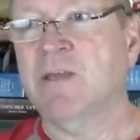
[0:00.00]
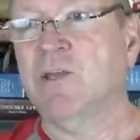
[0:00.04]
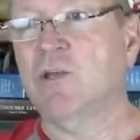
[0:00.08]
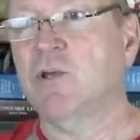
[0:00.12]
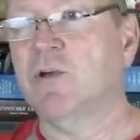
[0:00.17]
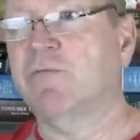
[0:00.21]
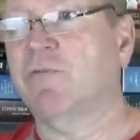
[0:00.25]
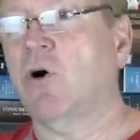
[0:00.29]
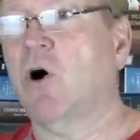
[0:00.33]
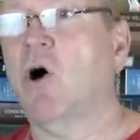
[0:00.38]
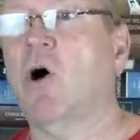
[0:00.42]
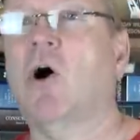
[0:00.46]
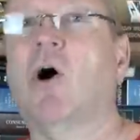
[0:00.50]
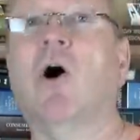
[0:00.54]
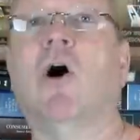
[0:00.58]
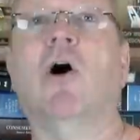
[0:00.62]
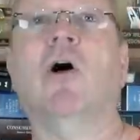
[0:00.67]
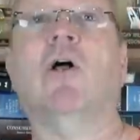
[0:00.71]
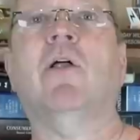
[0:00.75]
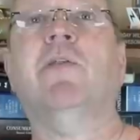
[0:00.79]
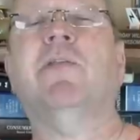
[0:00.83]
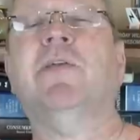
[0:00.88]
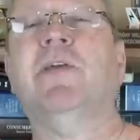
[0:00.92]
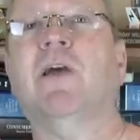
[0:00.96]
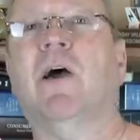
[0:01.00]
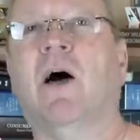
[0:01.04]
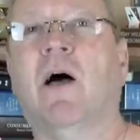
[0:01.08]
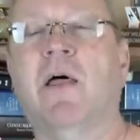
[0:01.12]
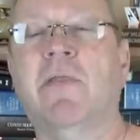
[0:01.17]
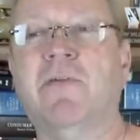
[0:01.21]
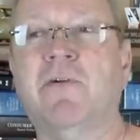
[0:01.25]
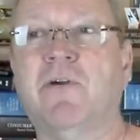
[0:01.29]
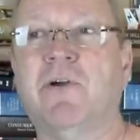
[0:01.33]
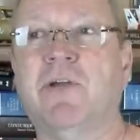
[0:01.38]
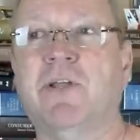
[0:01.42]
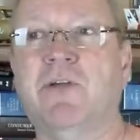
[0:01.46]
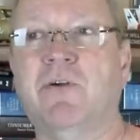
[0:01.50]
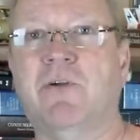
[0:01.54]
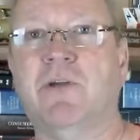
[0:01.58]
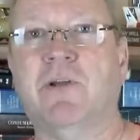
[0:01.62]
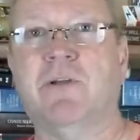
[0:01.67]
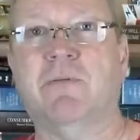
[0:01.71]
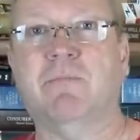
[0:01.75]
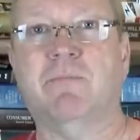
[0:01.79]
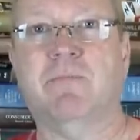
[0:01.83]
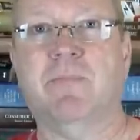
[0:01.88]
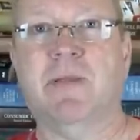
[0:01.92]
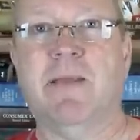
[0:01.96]
You have all the other
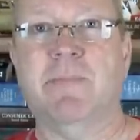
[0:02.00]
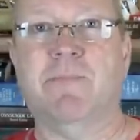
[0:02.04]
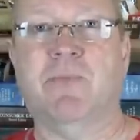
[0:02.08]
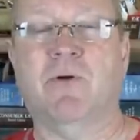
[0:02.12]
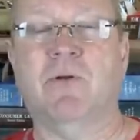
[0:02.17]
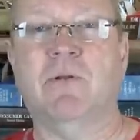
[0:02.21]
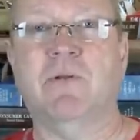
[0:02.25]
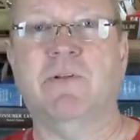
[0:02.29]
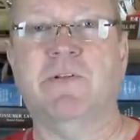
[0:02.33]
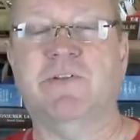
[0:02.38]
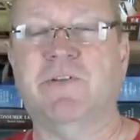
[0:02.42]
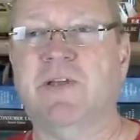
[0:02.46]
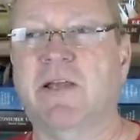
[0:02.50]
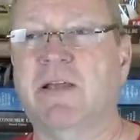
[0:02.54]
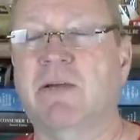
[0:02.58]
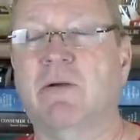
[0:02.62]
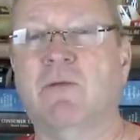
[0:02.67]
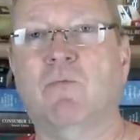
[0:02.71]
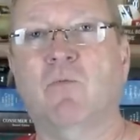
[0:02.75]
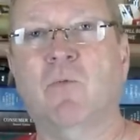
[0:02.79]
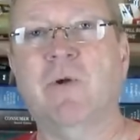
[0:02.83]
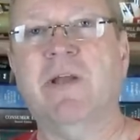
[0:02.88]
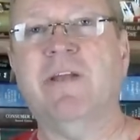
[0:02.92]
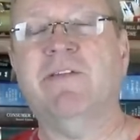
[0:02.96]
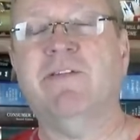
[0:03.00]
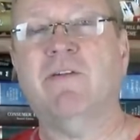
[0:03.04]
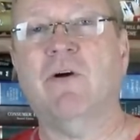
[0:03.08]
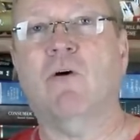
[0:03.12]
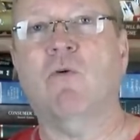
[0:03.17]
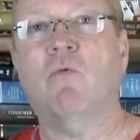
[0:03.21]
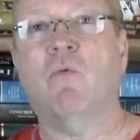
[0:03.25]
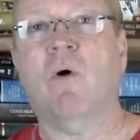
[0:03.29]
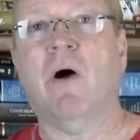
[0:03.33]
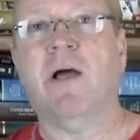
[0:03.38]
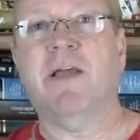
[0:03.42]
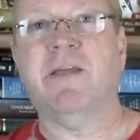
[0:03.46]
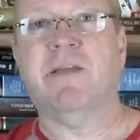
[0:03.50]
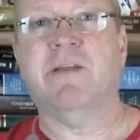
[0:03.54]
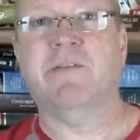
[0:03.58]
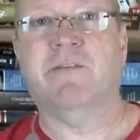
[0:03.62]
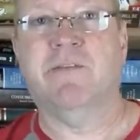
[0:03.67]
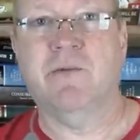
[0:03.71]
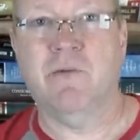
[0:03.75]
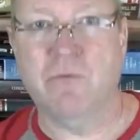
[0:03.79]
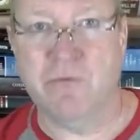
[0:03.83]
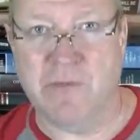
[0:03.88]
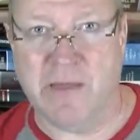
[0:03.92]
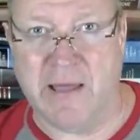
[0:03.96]
unit people saying, we don't want you to
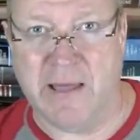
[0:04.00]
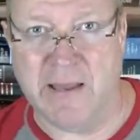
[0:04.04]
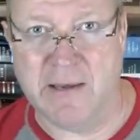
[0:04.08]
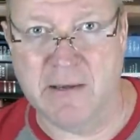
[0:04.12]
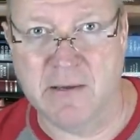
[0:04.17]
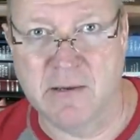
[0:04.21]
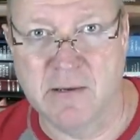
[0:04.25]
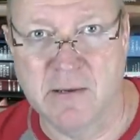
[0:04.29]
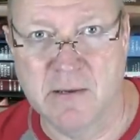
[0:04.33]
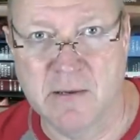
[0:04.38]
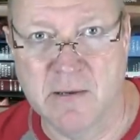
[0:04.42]
do that.